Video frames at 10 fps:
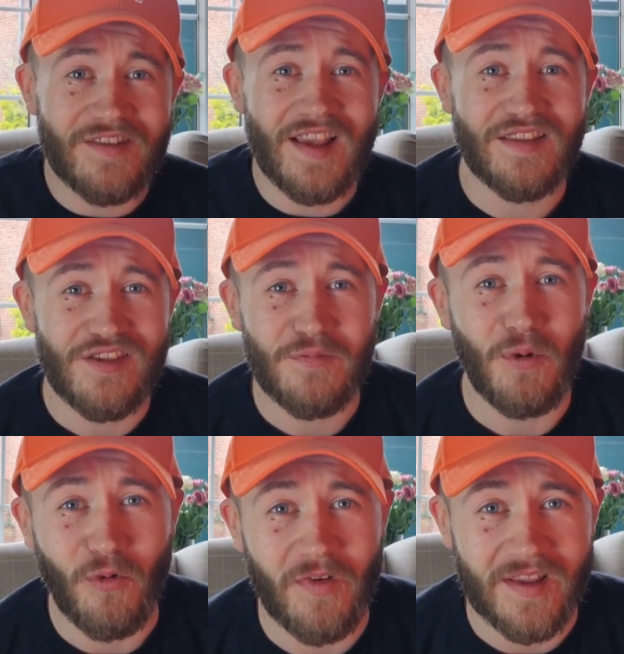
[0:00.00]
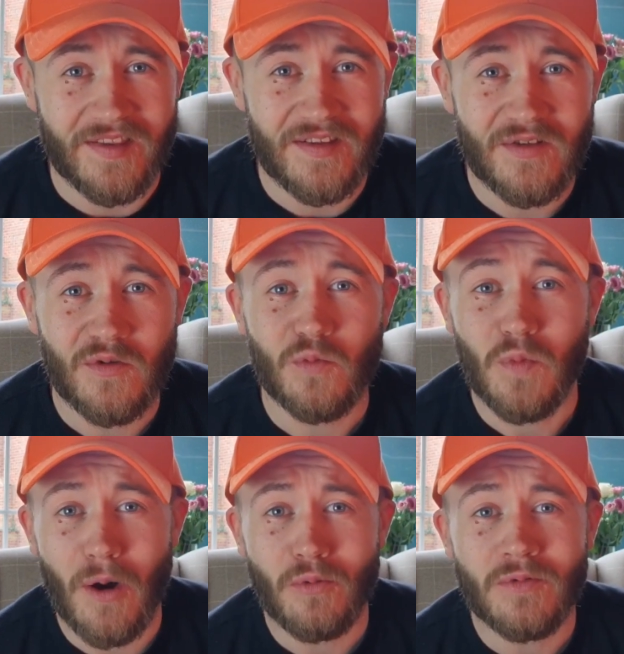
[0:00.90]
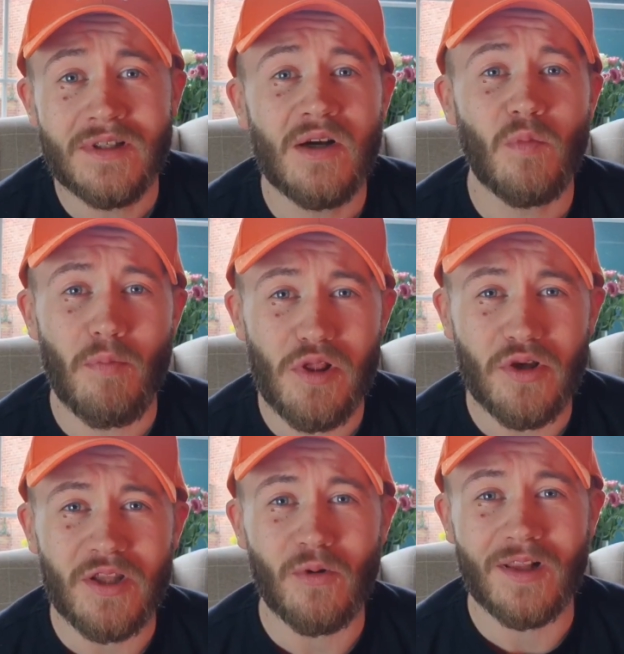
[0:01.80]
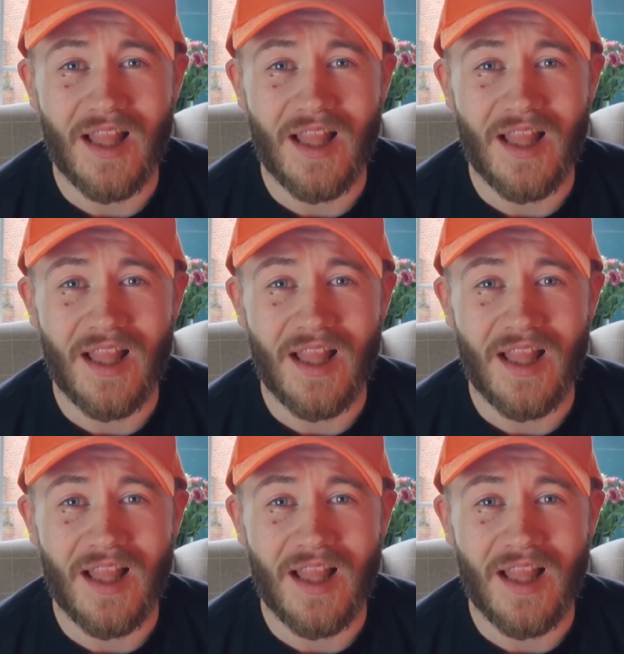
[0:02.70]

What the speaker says: is there to support this? Well, when we're looking on